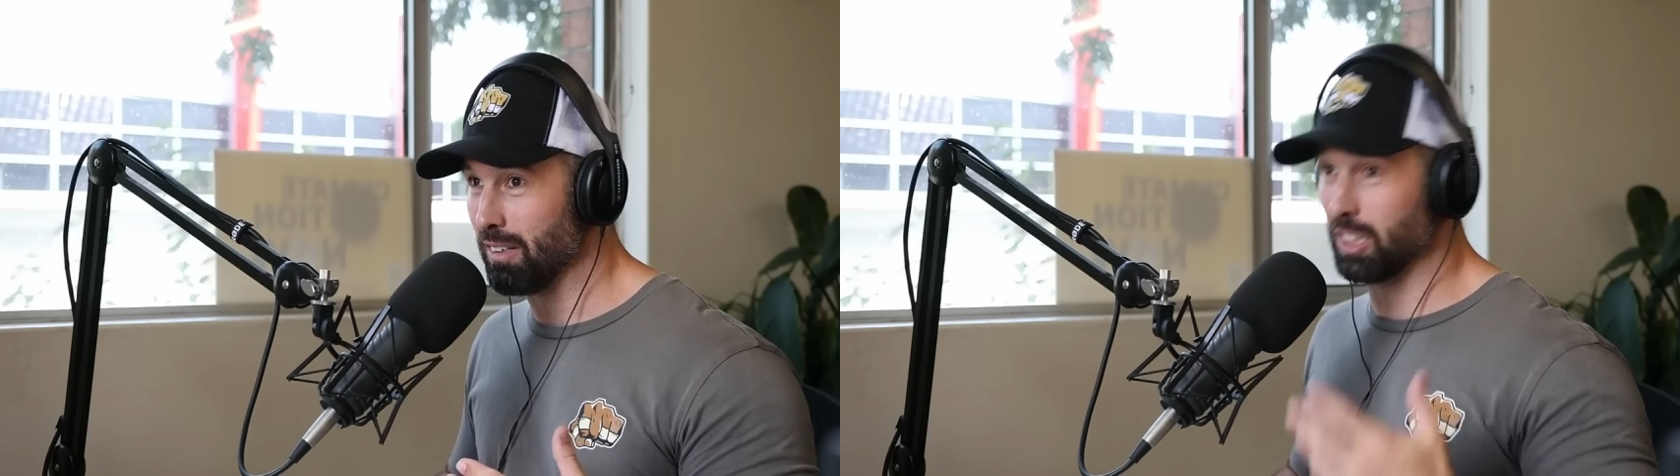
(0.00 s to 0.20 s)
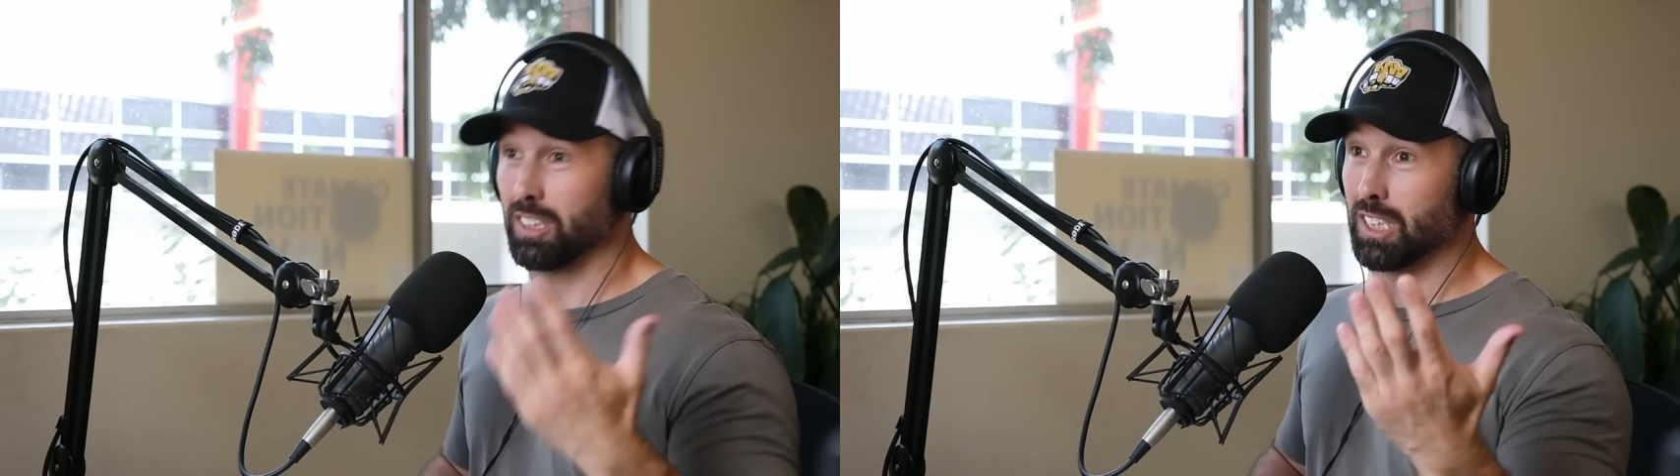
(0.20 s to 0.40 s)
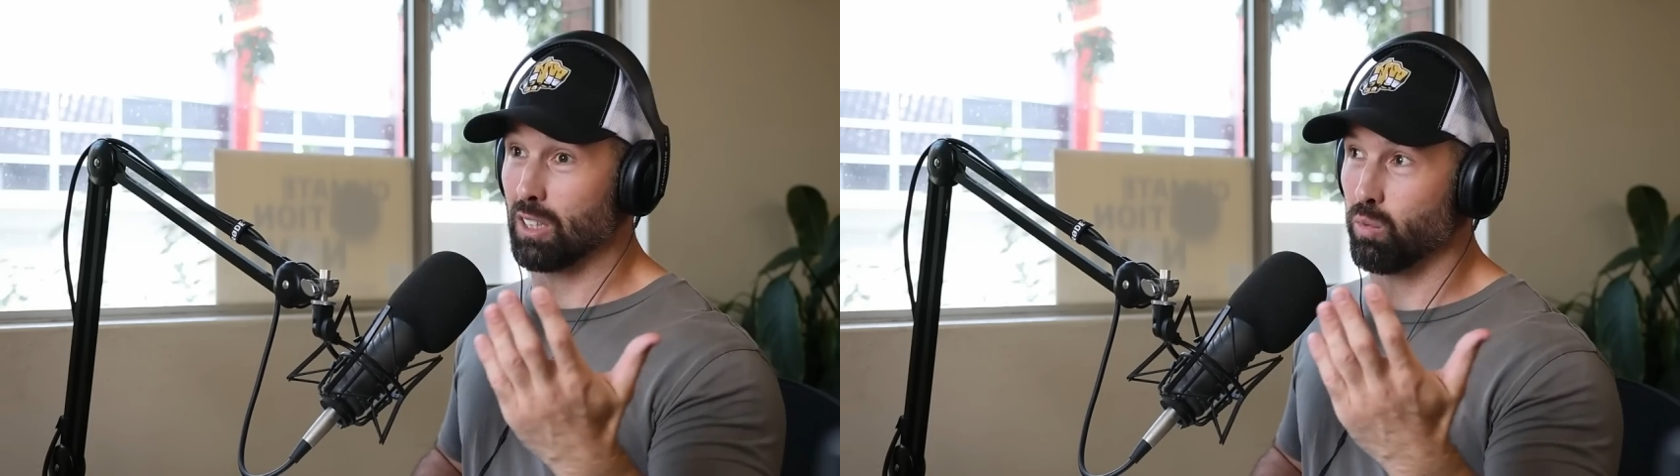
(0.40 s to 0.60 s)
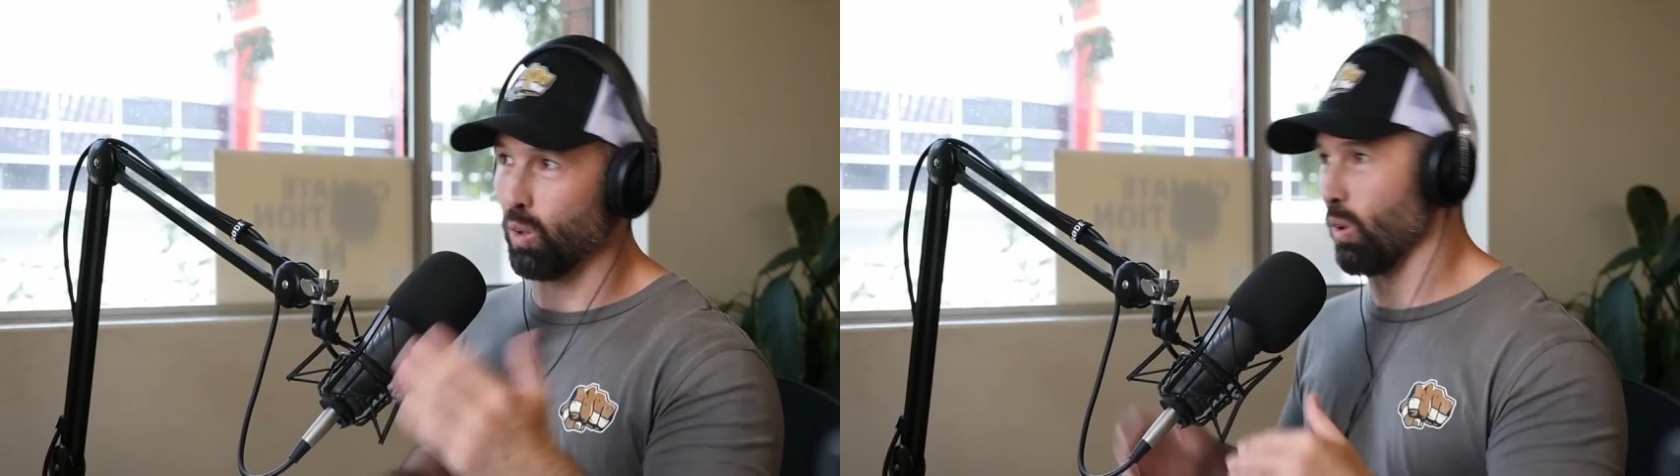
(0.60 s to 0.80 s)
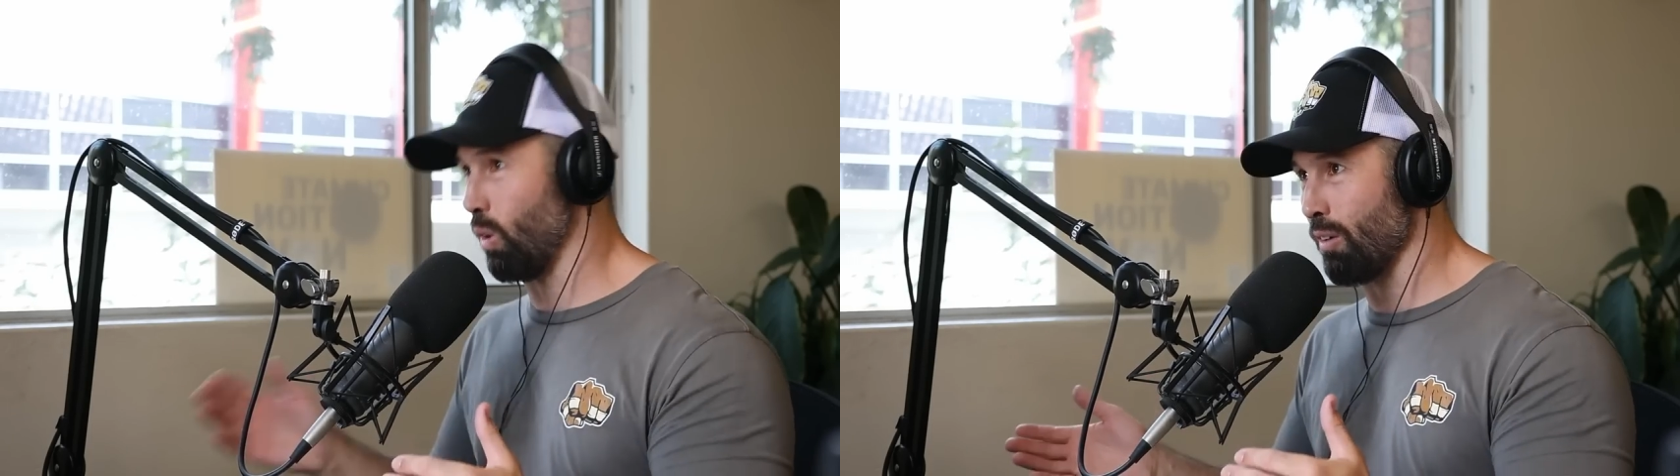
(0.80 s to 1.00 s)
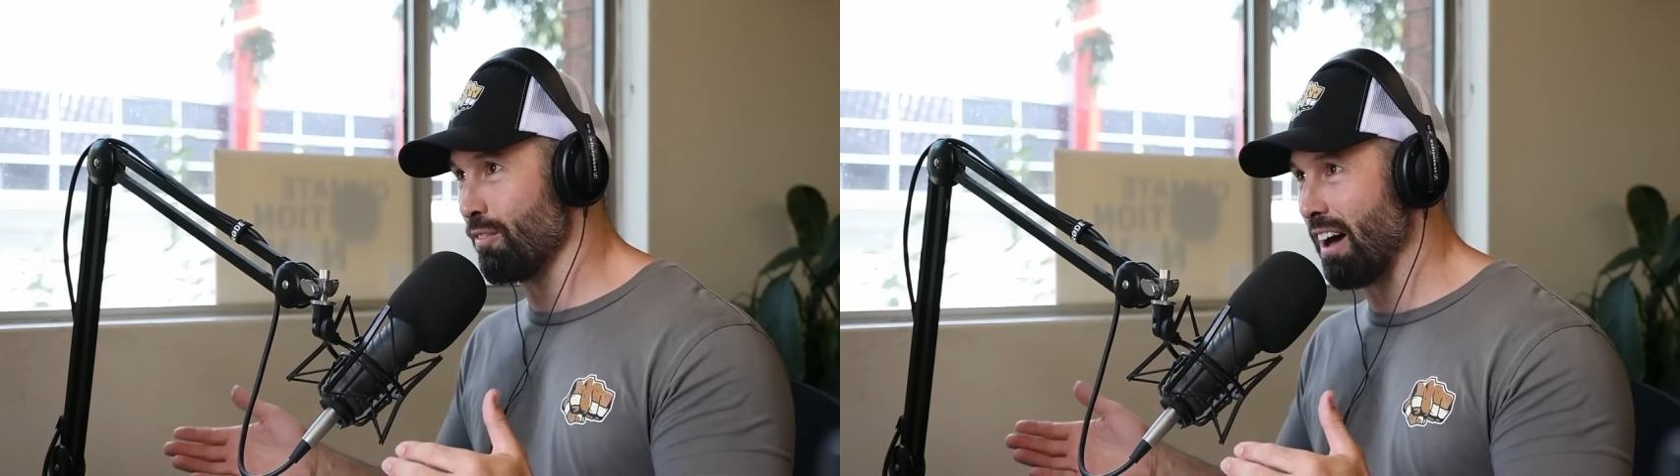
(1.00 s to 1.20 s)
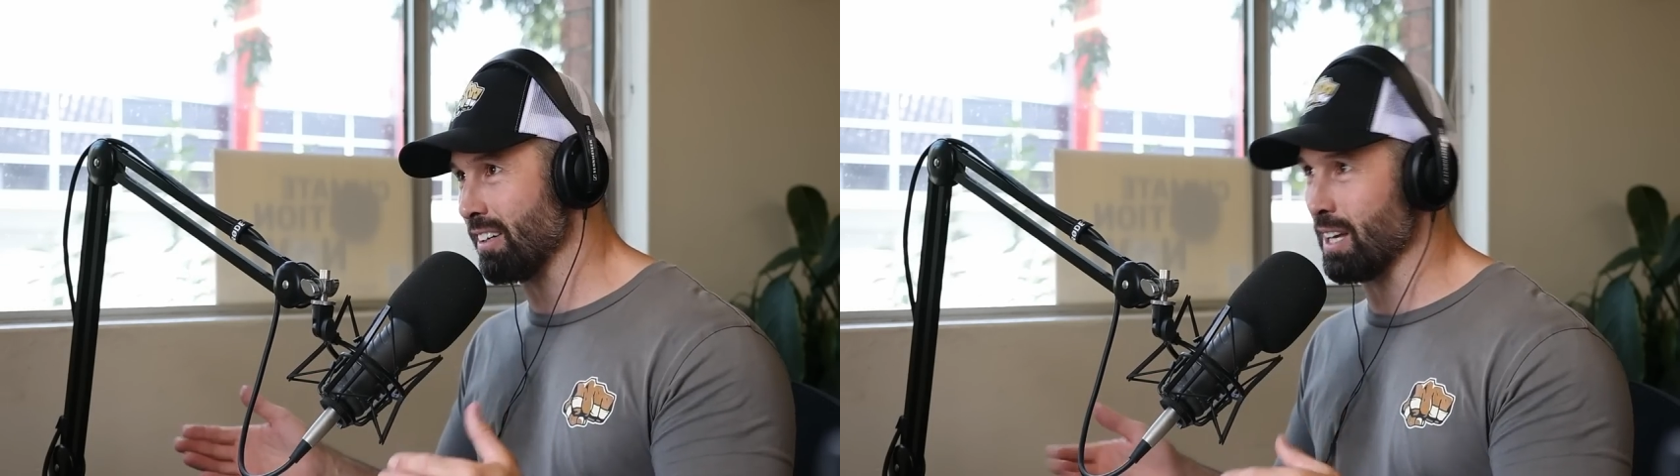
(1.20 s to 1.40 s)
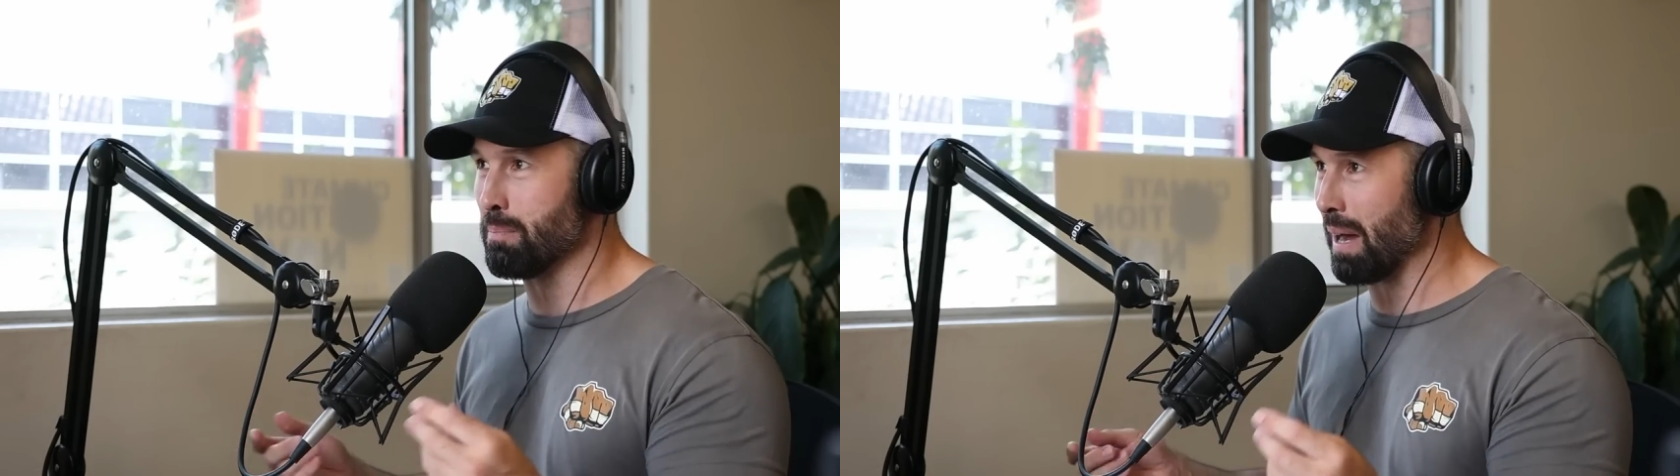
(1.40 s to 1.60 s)
successful or a
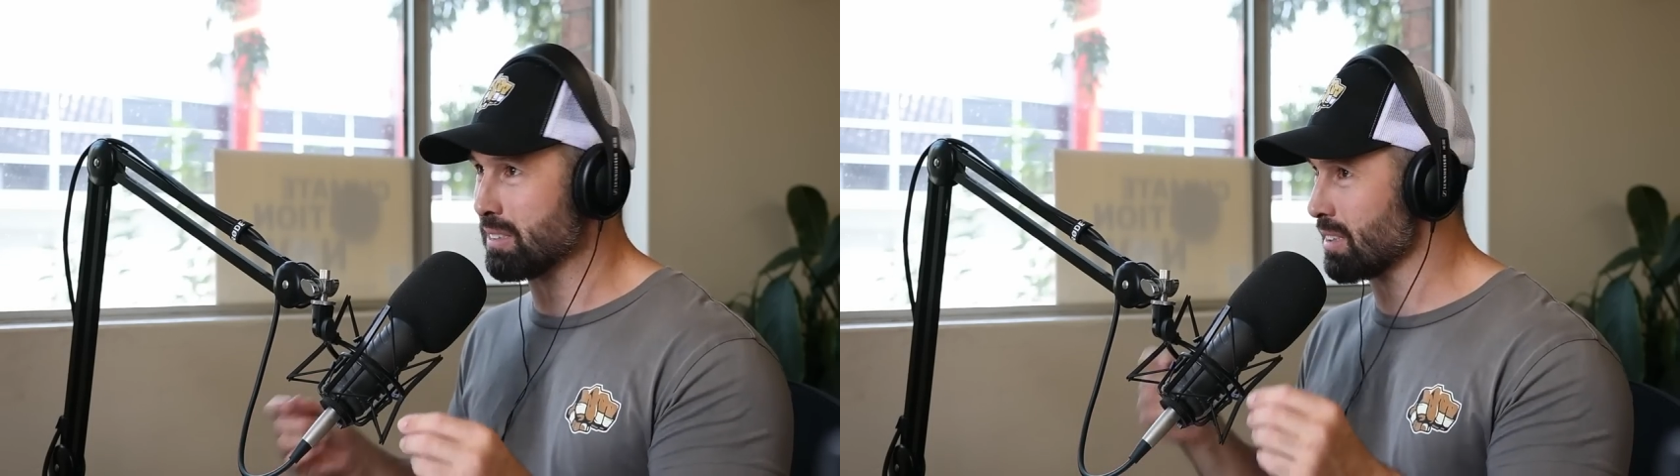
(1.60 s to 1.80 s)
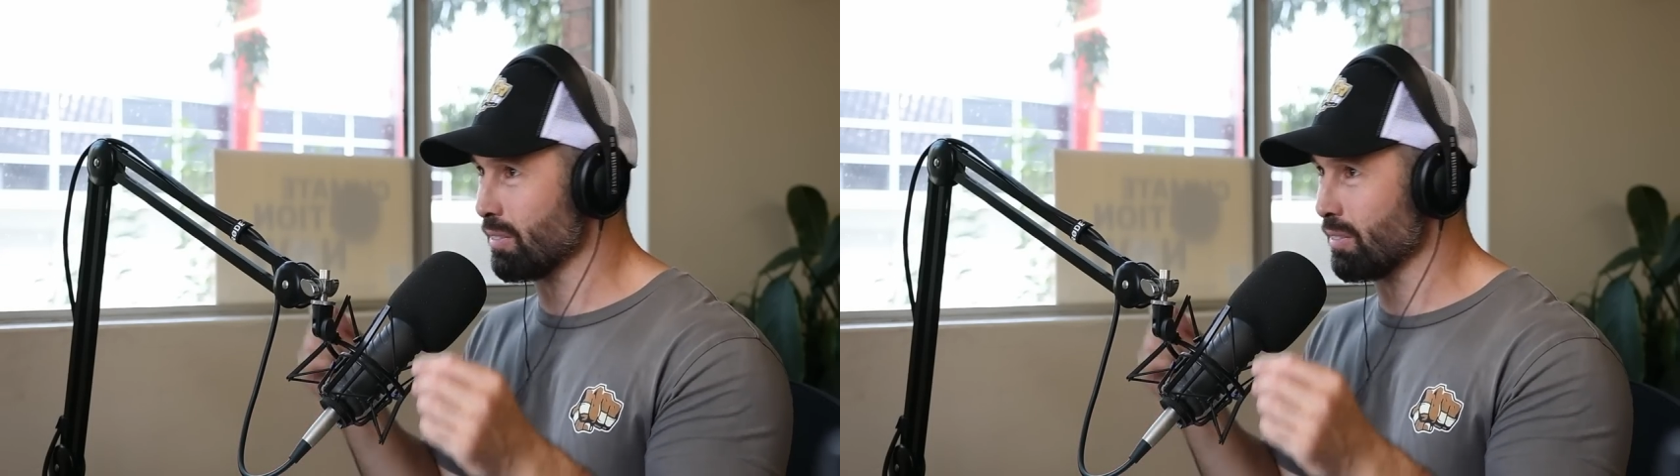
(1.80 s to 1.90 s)
failure based